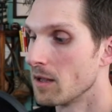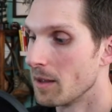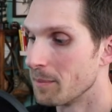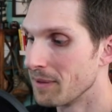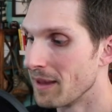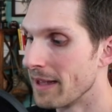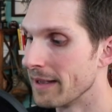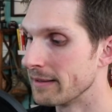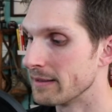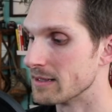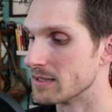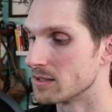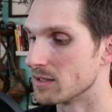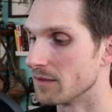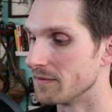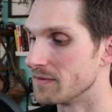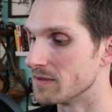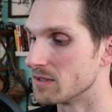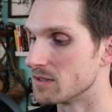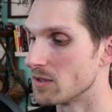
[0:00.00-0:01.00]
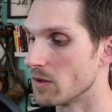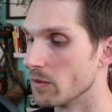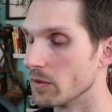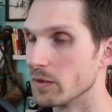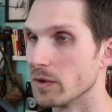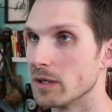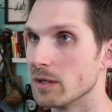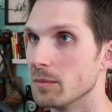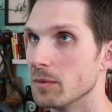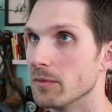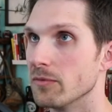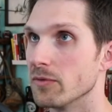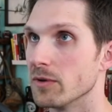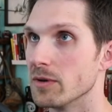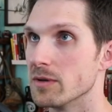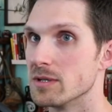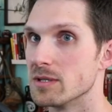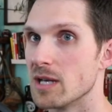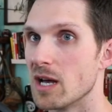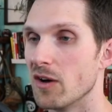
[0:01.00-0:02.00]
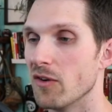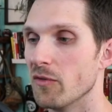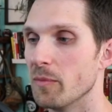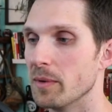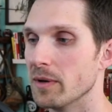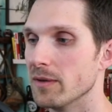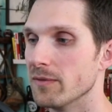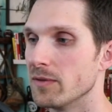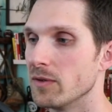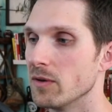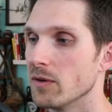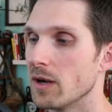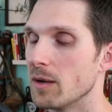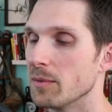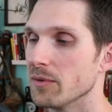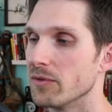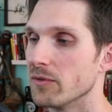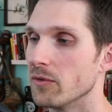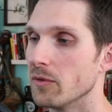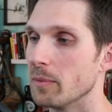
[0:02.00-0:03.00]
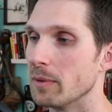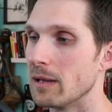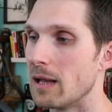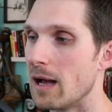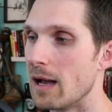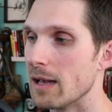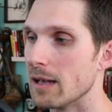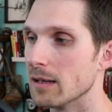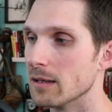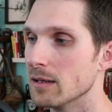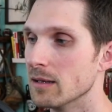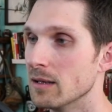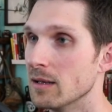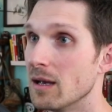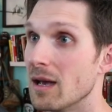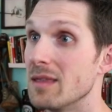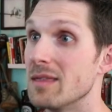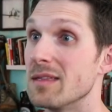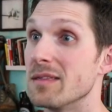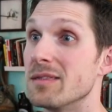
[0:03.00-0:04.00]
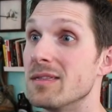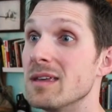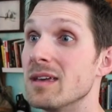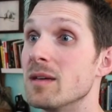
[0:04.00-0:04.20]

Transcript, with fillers: applying the stuff is so incredible for yourself, but if you're able to apply it and then yes.